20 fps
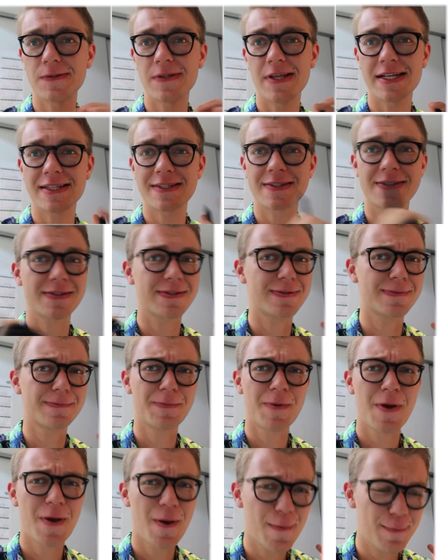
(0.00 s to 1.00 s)
That's
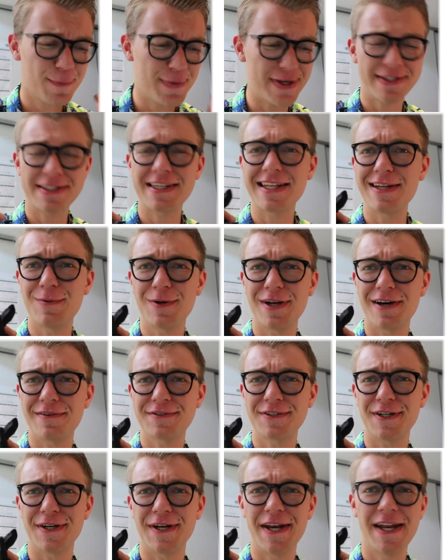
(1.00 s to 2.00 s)
basically what
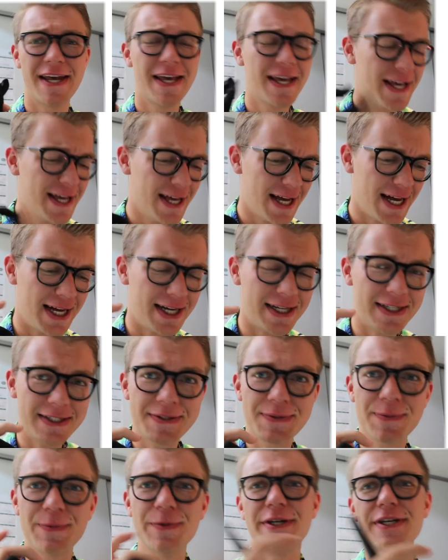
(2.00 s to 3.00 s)
I've done.
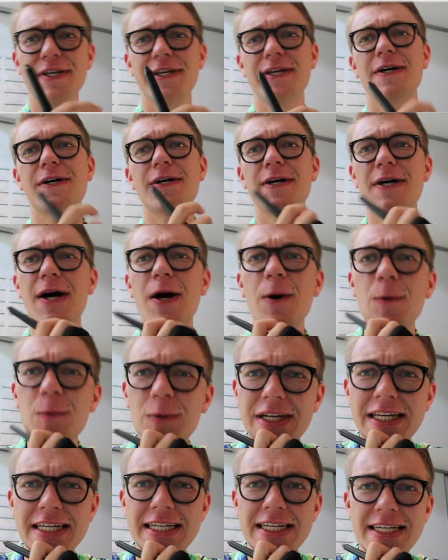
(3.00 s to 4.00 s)
And we
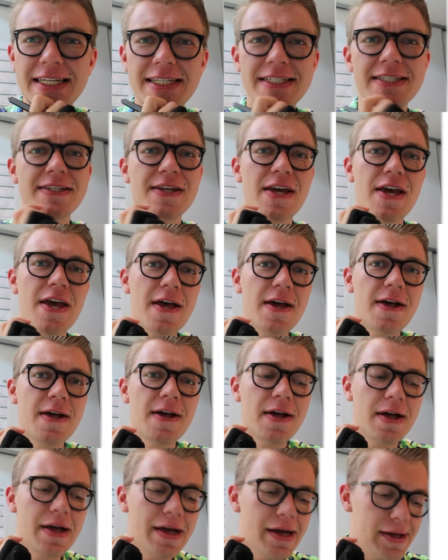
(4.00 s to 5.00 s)
only need
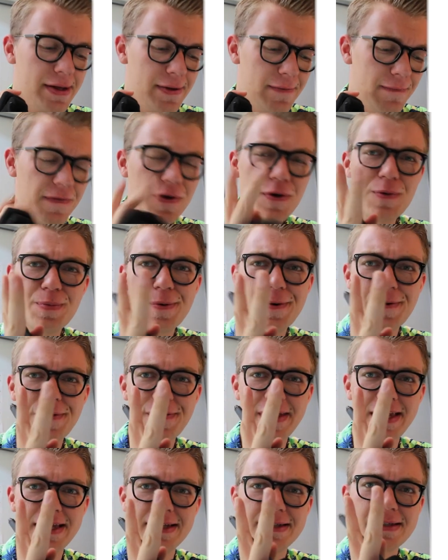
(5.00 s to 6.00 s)
a few more
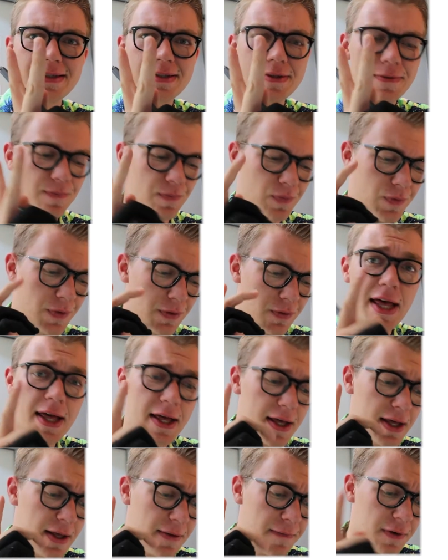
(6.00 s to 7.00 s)
things.
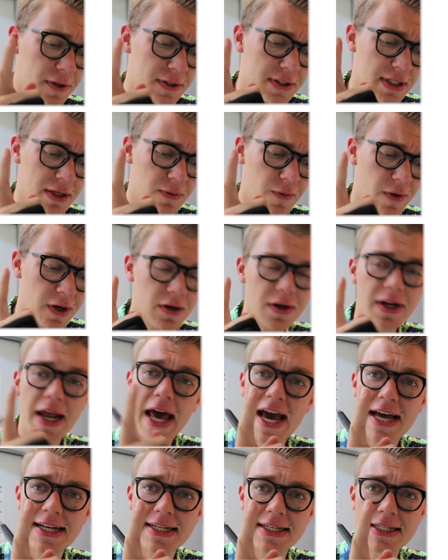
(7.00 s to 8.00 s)
First thing we're gonna
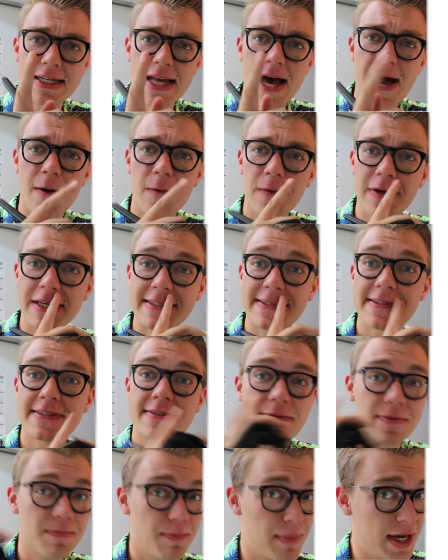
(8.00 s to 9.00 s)
add in now
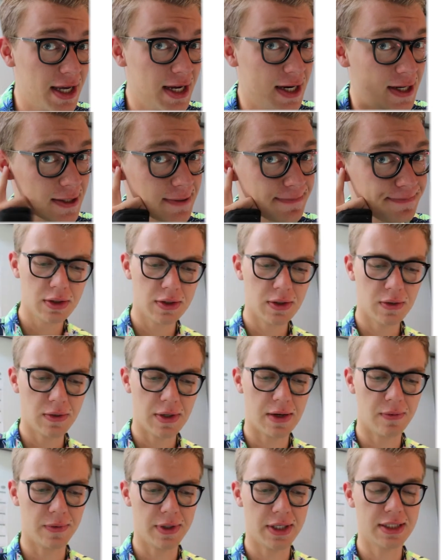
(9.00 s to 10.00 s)
is my ear. So
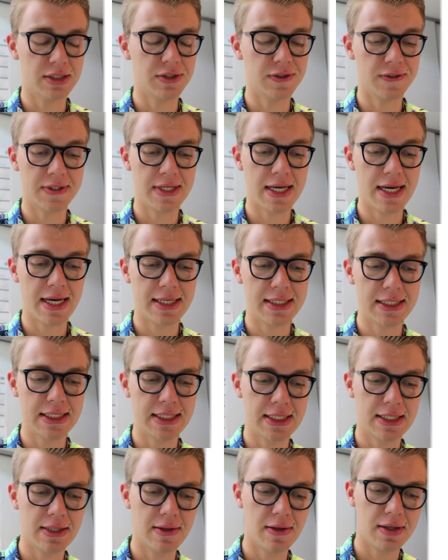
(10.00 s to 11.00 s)
now we can just add
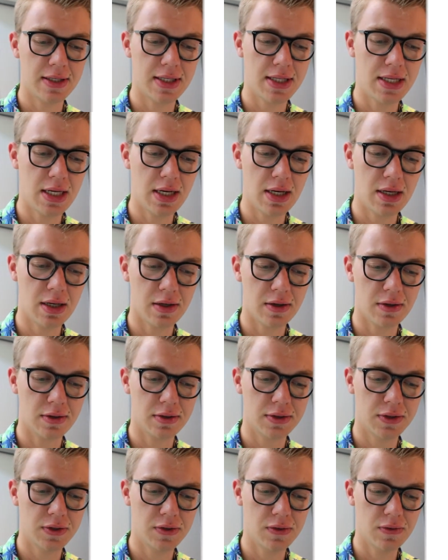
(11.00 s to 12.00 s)
in the ear
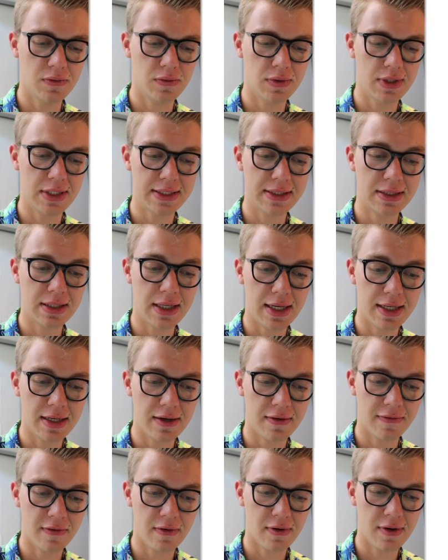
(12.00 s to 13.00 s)
to the side
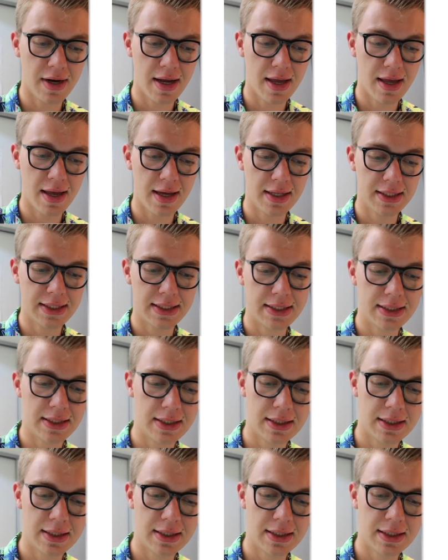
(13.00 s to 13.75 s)
of our head.